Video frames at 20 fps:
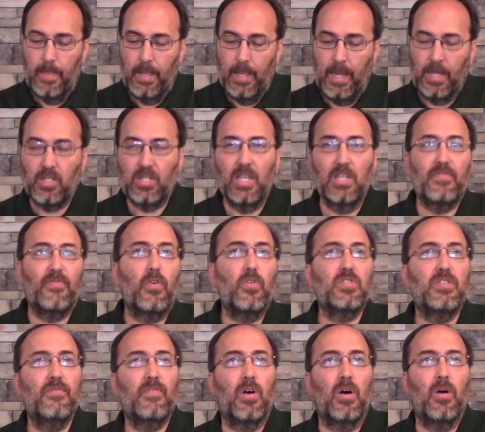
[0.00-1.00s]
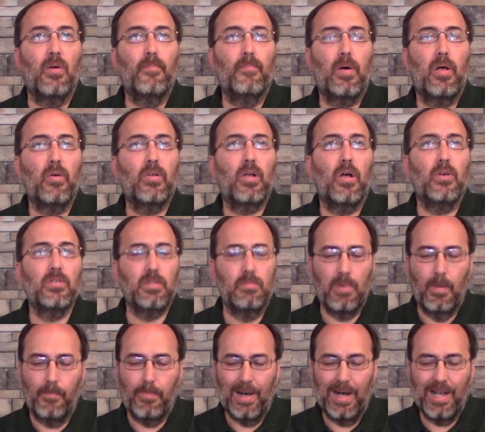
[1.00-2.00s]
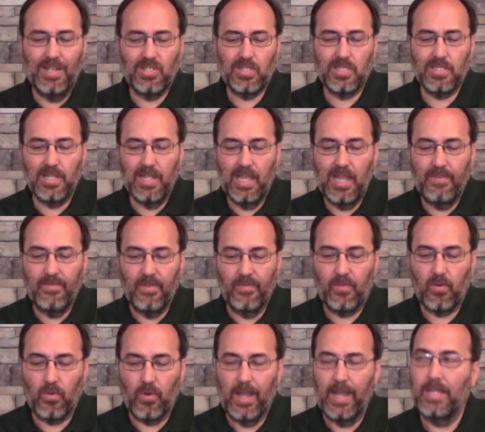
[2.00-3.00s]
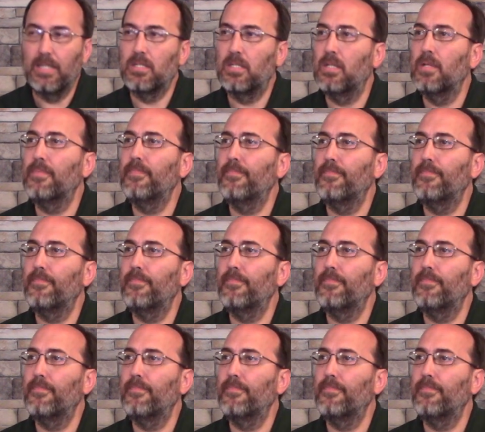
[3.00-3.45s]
He says, first of all, Paul calls him a bond slave of Christ.